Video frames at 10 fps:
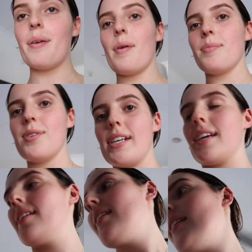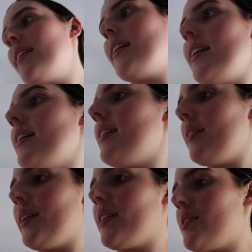wait, my music.
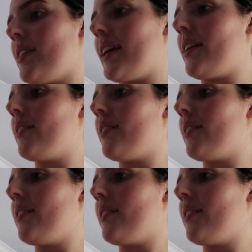I gotta turn that